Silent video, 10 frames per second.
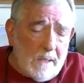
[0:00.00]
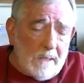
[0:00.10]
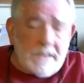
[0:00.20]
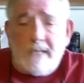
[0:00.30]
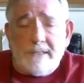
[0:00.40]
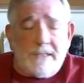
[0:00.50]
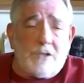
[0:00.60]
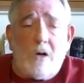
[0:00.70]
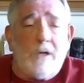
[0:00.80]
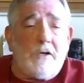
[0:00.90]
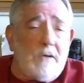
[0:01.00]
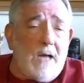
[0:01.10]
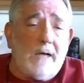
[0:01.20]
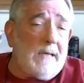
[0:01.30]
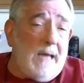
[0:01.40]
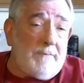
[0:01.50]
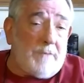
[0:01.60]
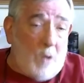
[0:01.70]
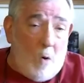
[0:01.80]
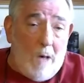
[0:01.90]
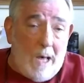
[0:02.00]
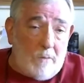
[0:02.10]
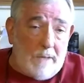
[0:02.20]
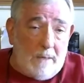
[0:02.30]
chances are you're not going to have to go out